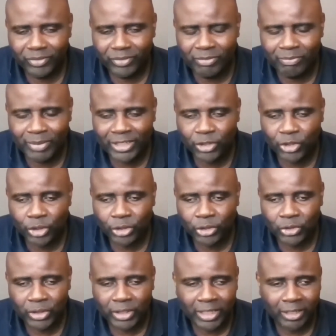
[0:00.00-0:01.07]
in my
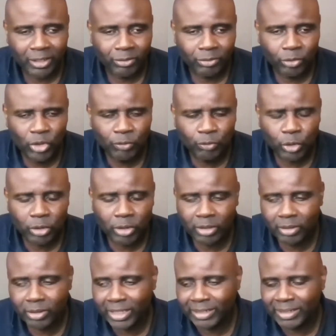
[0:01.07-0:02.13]
church now,
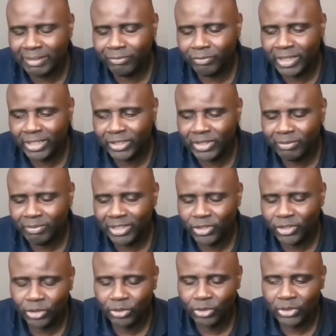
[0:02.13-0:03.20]
when I say my
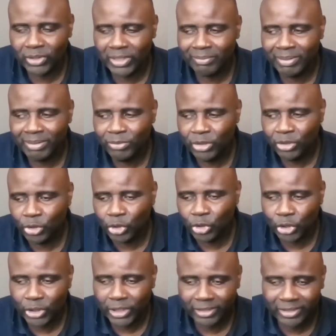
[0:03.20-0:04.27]
church this time, I mean the
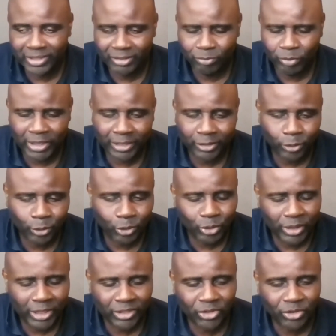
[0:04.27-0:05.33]
church I attend when I go
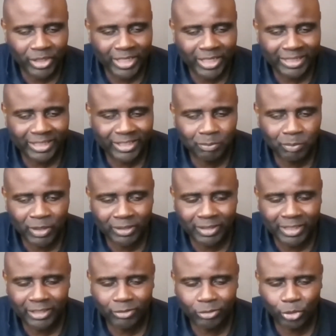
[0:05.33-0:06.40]
to Nigeria, and I spend
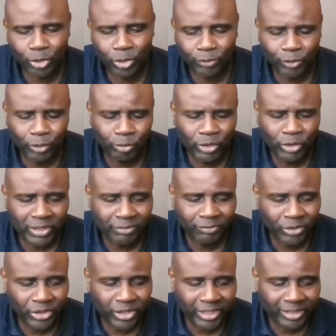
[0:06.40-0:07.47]
like 3 or 4 weeks
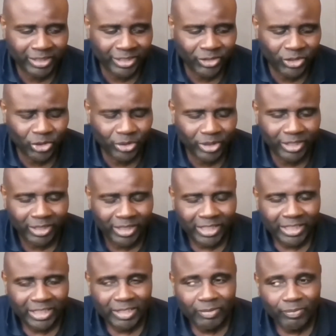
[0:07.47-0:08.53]
every year in Nigeria.
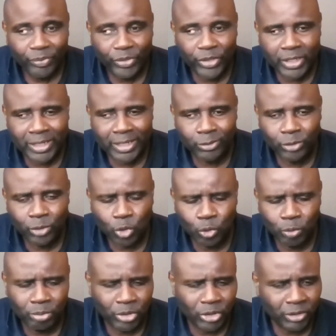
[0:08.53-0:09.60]
They now
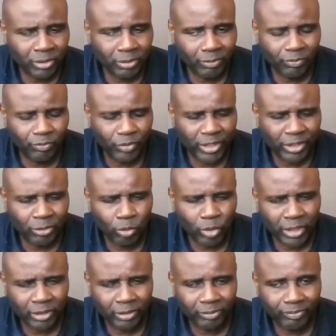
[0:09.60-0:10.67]
know me very
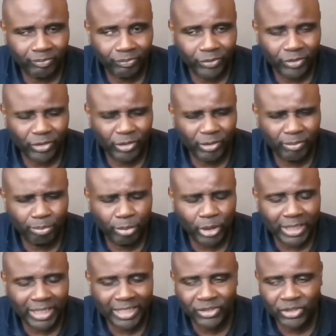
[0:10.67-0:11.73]
well.
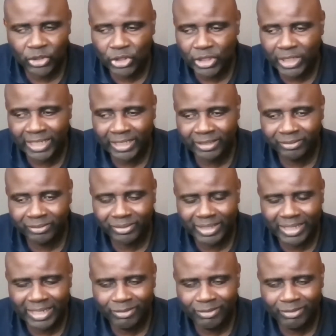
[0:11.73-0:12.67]
But as a child,